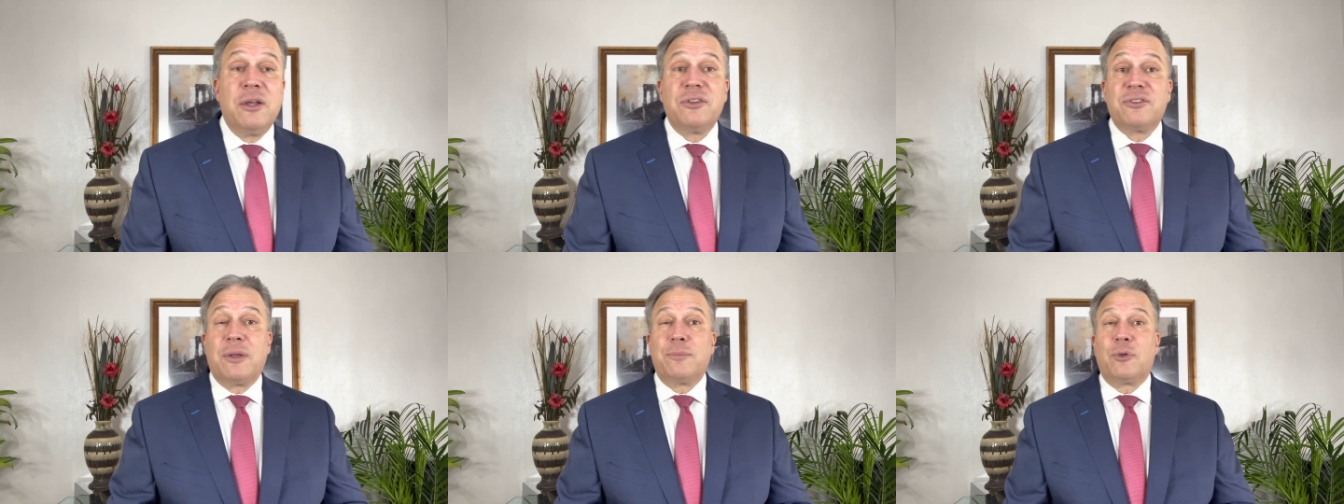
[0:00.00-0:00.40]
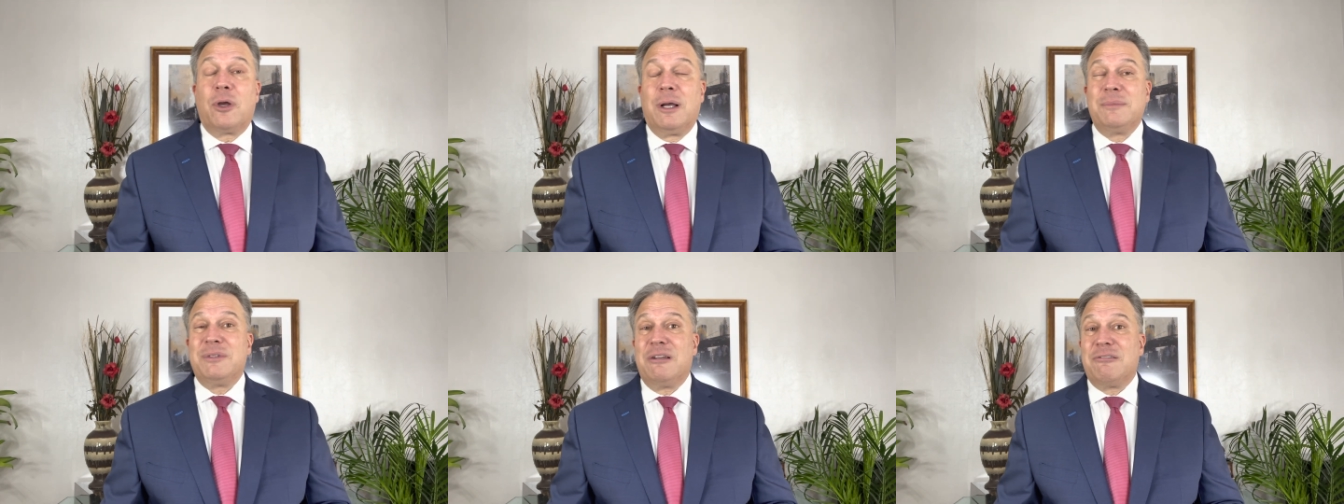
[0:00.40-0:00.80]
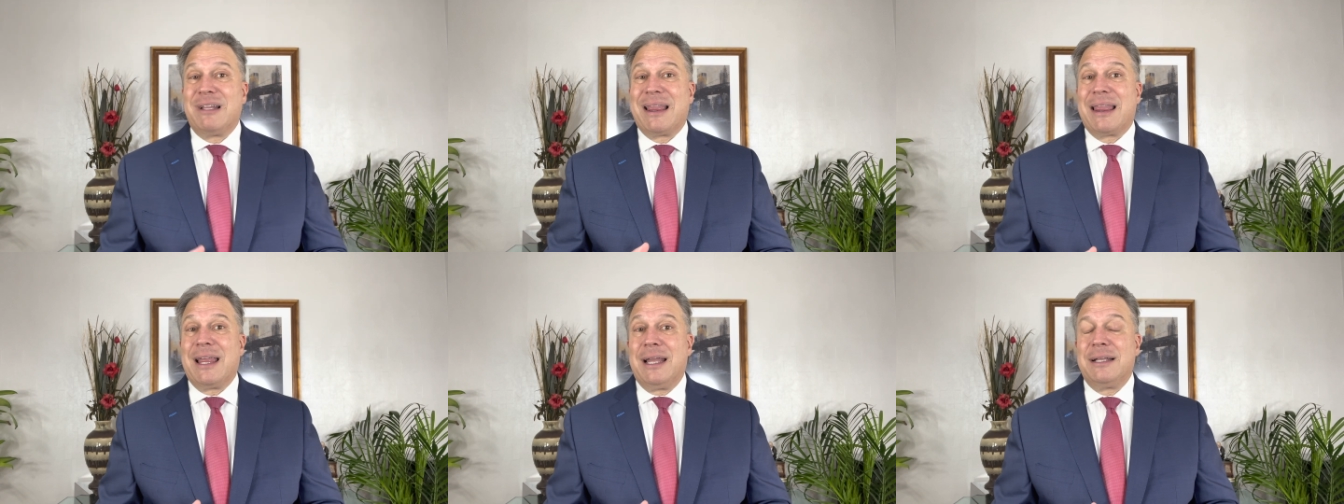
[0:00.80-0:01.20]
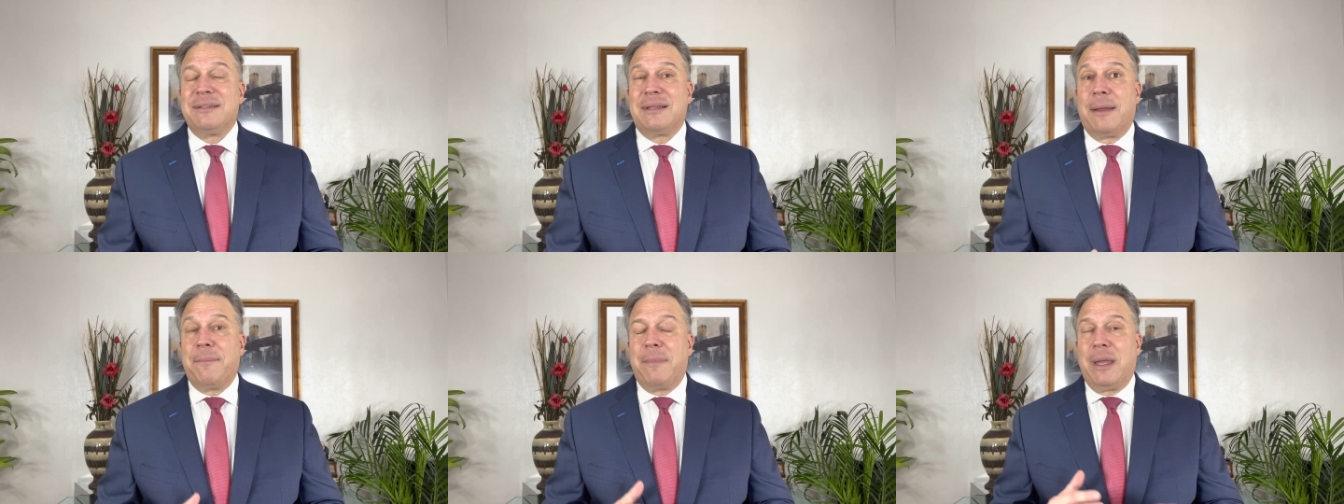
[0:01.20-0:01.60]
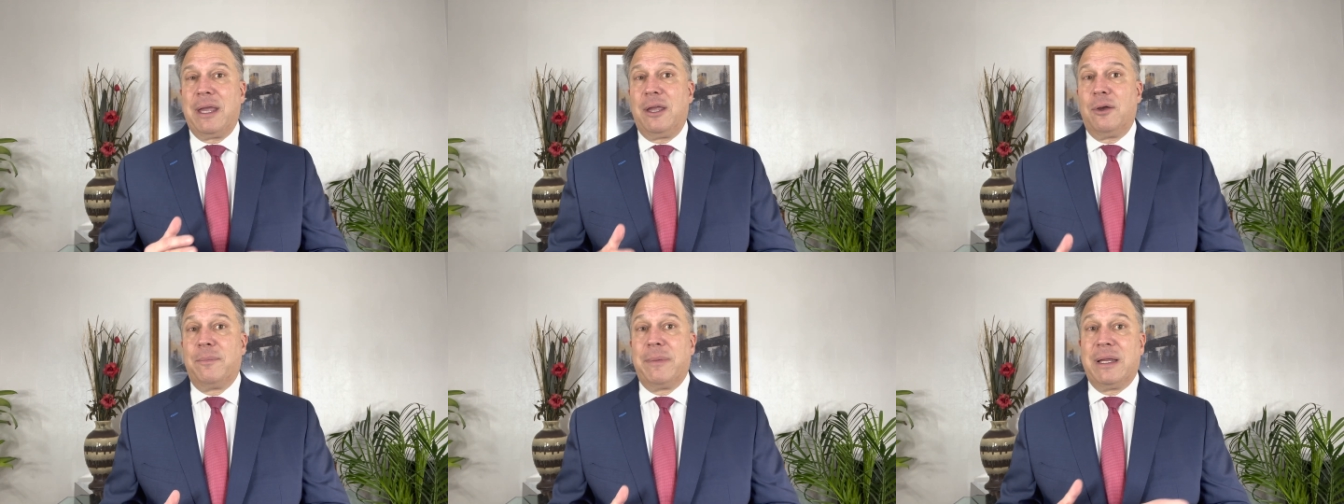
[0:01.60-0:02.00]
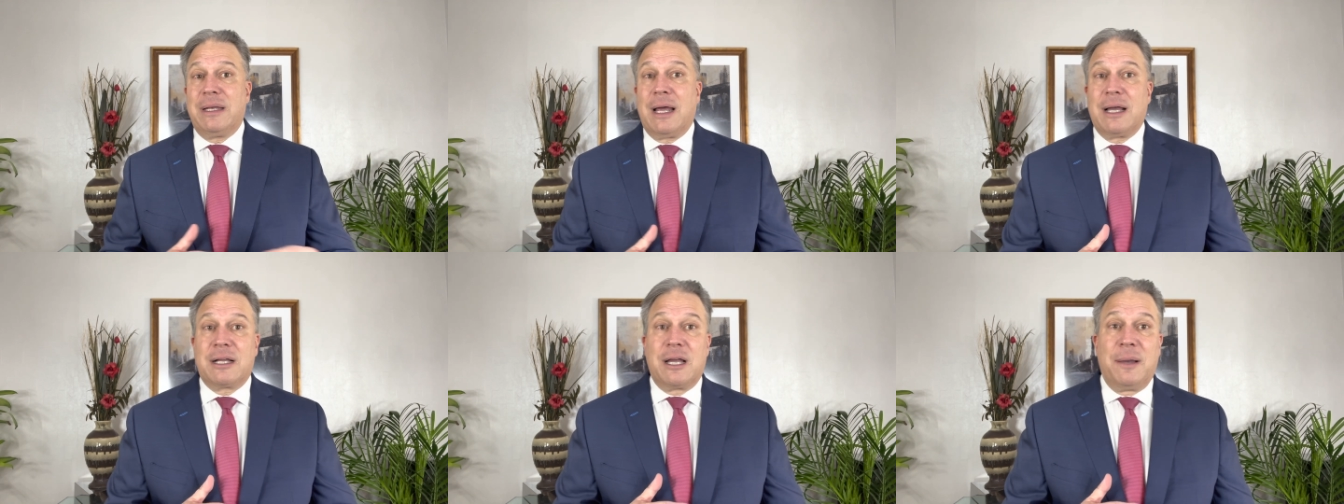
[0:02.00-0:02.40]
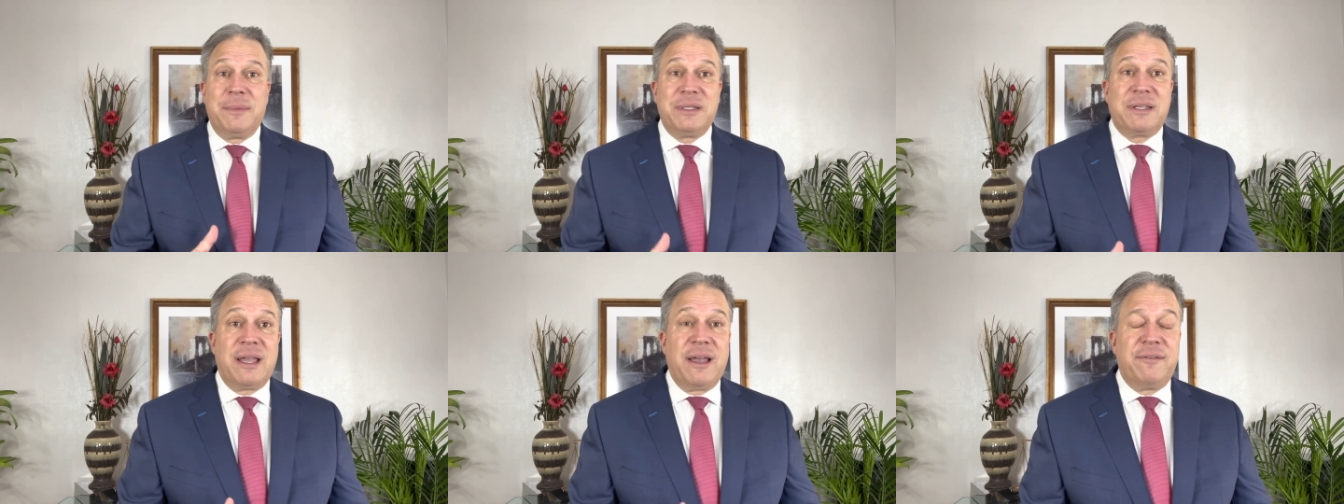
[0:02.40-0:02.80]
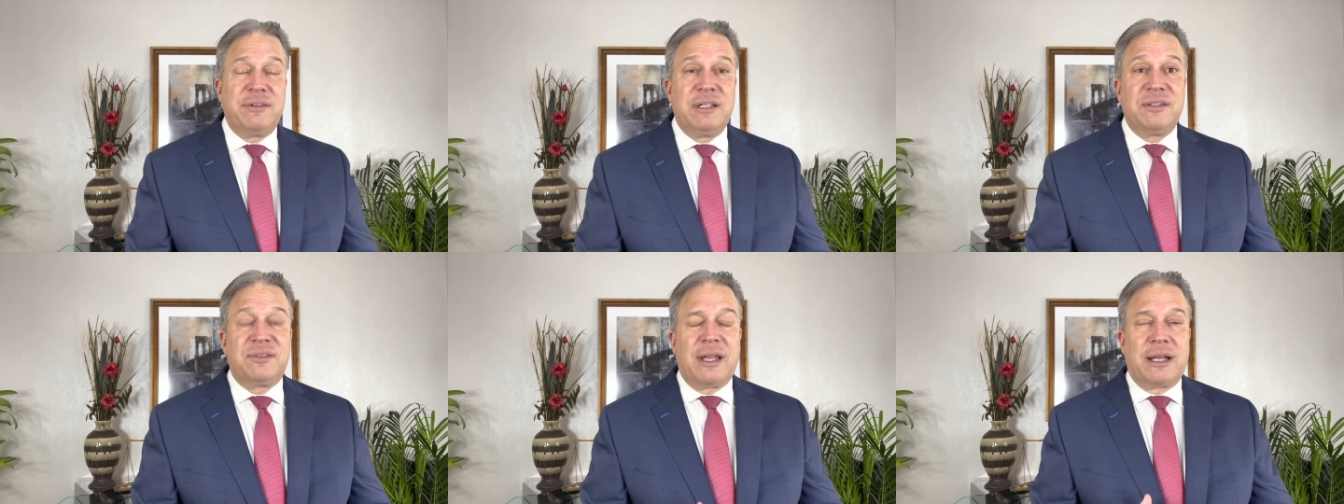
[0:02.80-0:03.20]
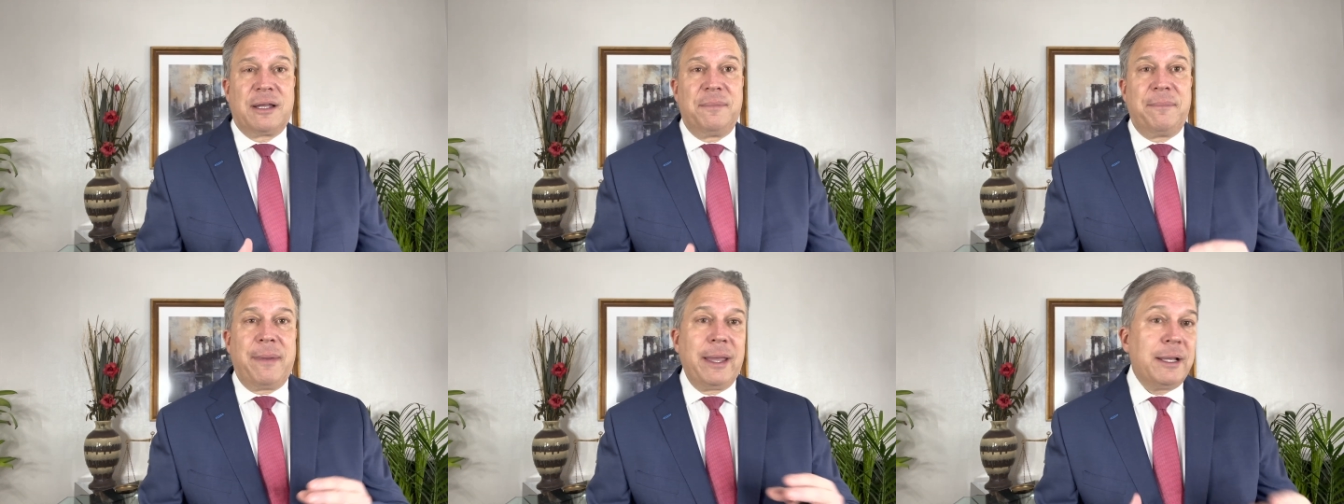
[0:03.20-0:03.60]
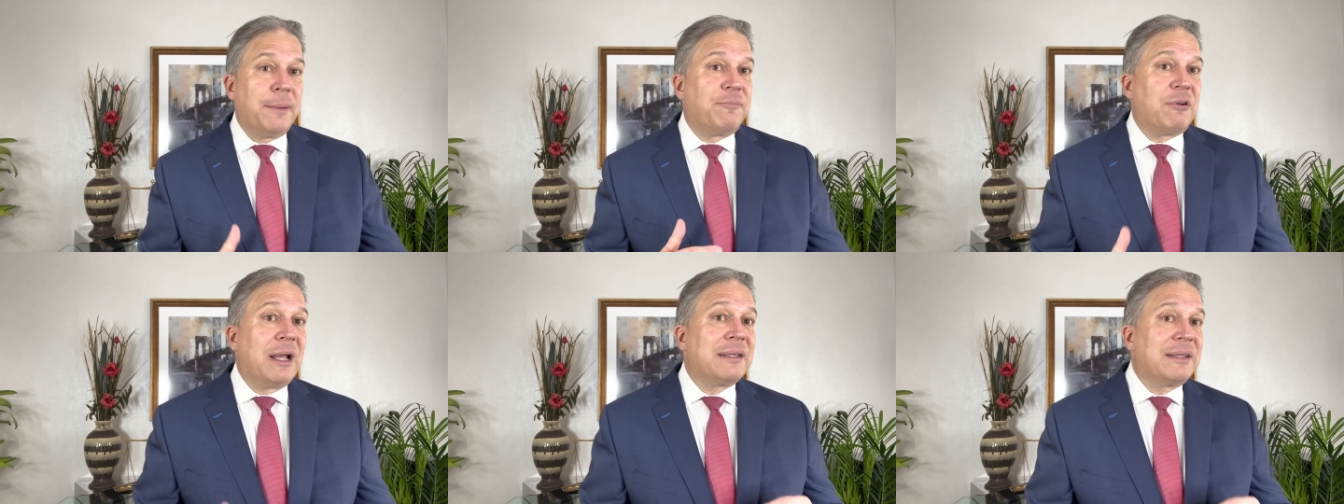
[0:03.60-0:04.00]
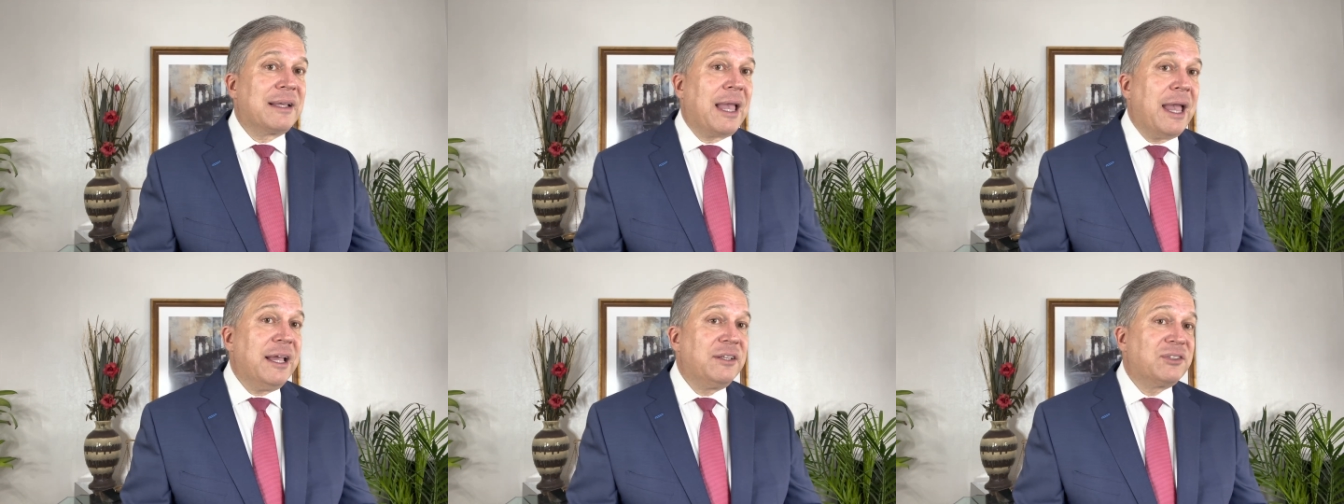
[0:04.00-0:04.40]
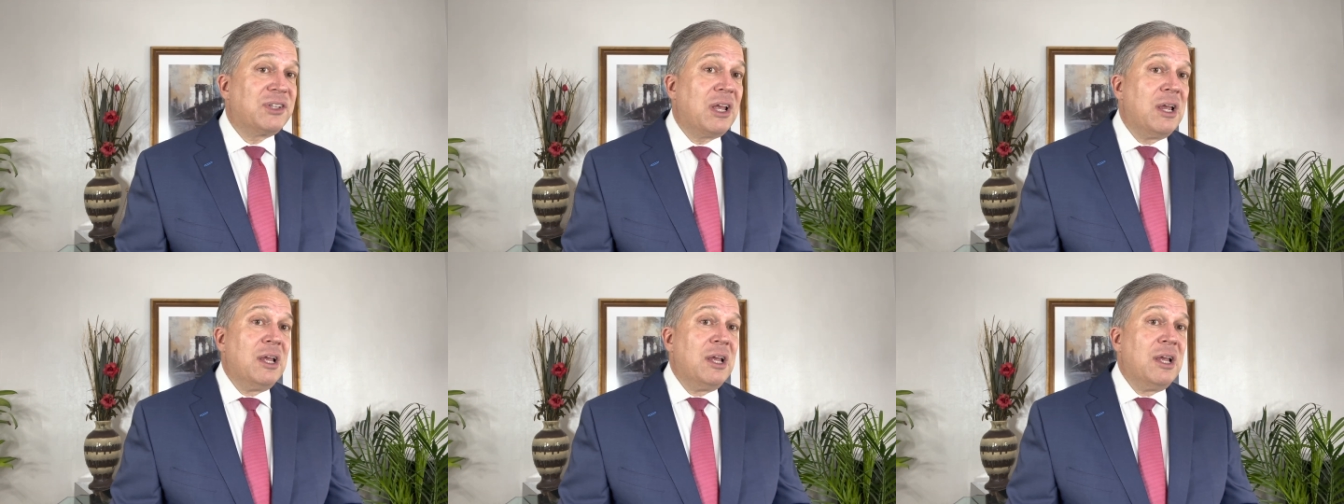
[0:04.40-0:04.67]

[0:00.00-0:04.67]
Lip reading: Sometimes there are things that may or may not come into evidence that can make or break the case.